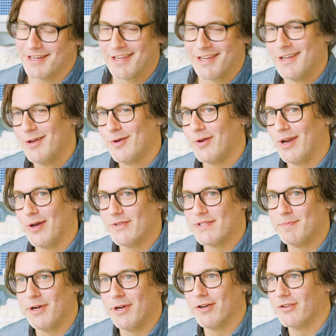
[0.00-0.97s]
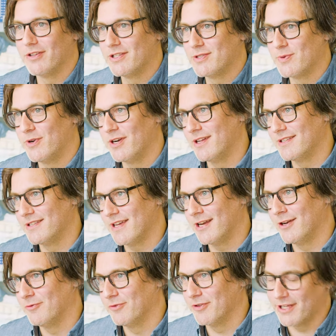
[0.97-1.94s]
like when I was in my early 20s,
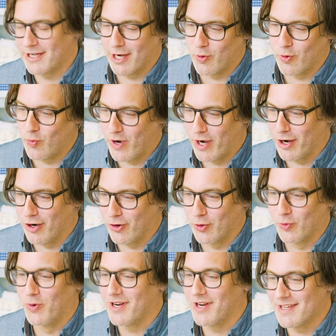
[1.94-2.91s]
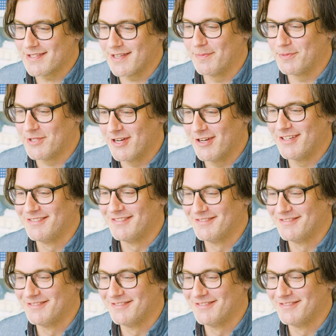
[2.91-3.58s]
I didn't really care where or what I slept on.